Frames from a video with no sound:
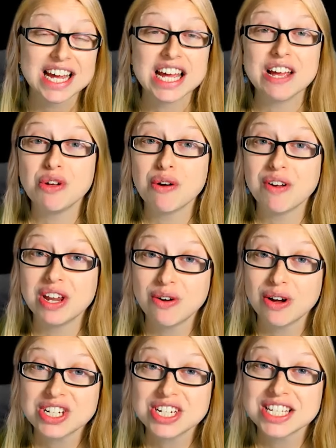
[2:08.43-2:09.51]
If you have any
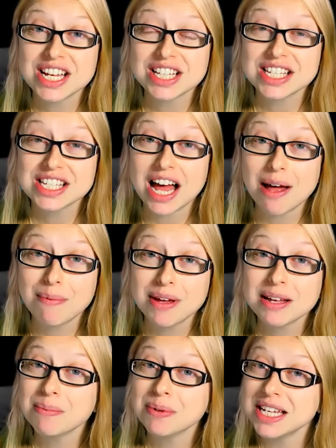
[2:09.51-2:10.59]
questions on this topic,
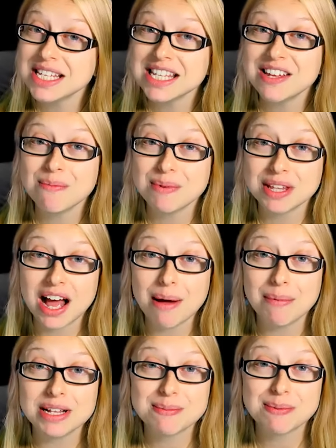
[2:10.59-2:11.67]
please leave them in the
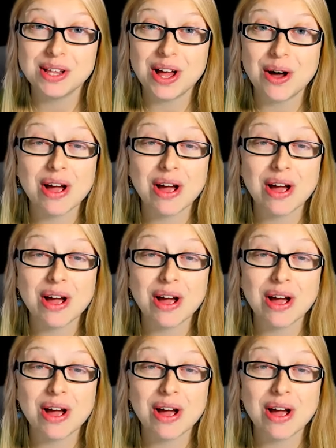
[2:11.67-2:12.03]
comments below.